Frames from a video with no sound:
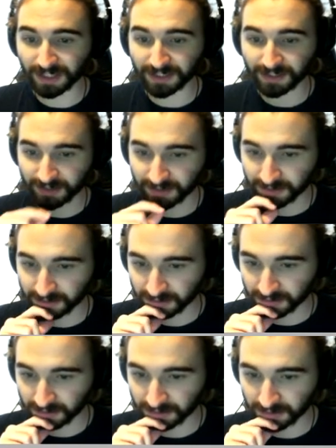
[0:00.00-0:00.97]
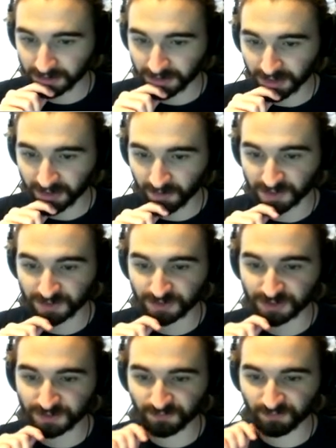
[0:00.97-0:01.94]
It
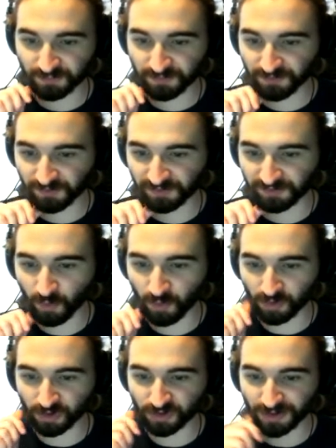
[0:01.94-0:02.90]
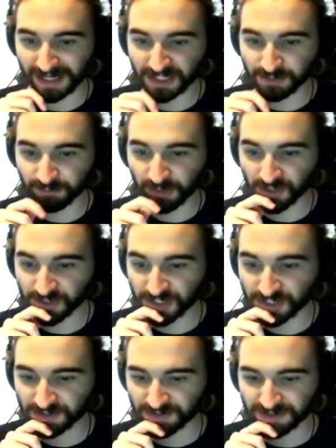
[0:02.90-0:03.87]
costs $4,000 to
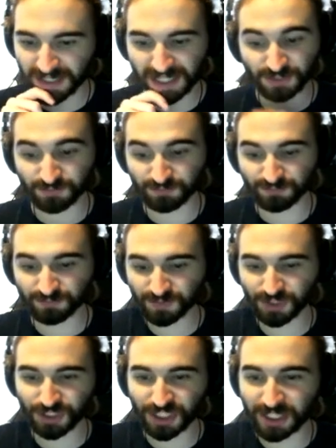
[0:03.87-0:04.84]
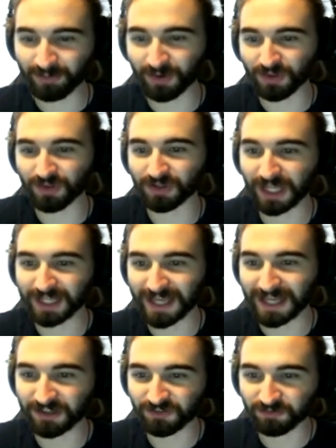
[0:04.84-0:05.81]
purchase. That's cheaper than,
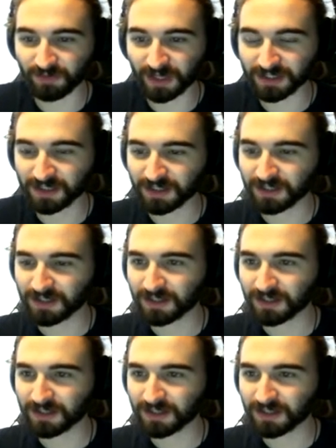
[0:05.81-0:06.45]
any of my,